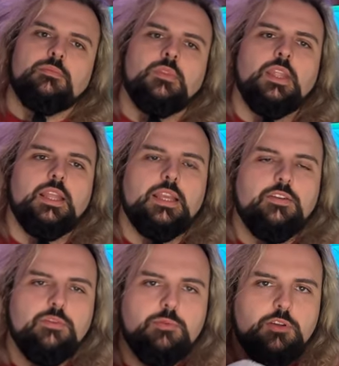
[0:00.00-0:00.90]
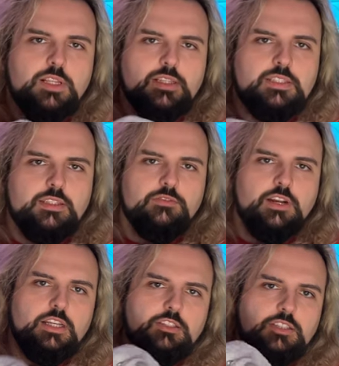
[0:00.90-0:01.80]
And the other product in the
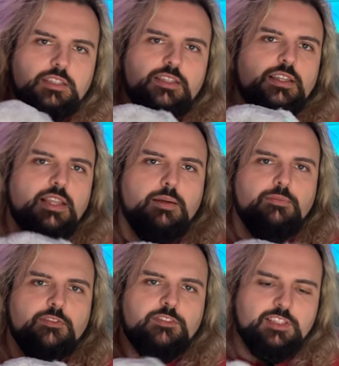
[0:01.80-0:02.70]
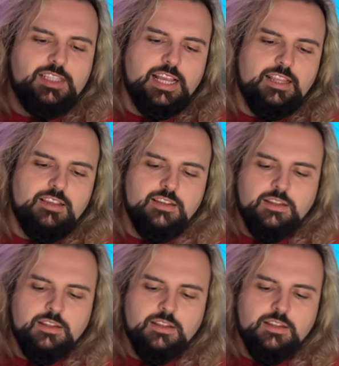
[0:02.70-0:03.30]
range is the Dumforted,